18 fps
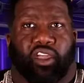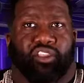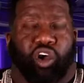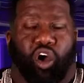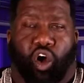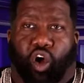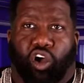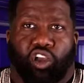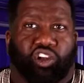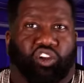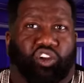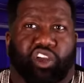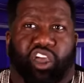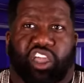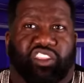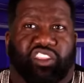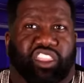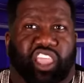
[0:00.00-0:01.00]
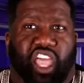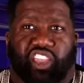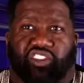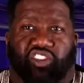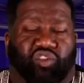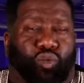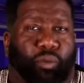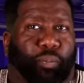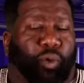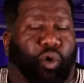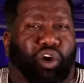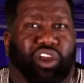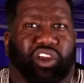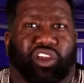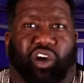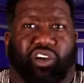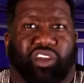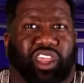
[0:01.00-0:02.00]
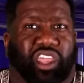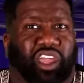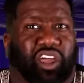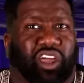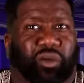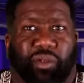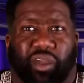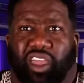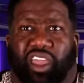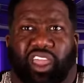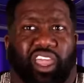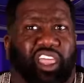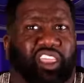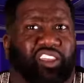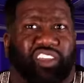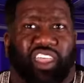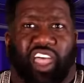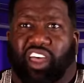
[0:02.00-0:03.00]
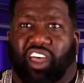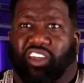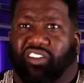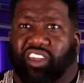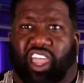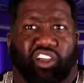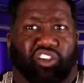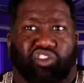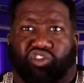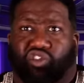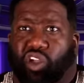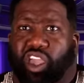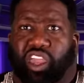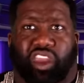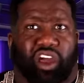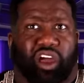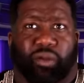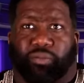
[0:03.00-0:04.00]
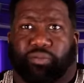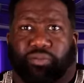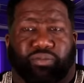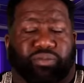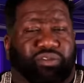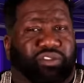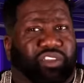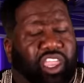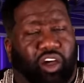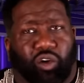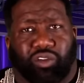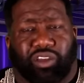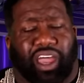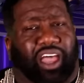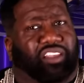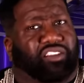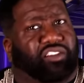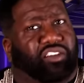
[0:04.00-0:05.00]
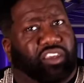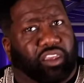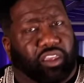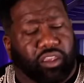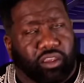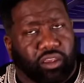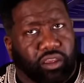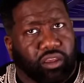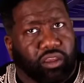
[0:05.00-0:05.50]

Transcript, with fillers: The article he they just reported on him, he sounds like a straight up neo Nazi.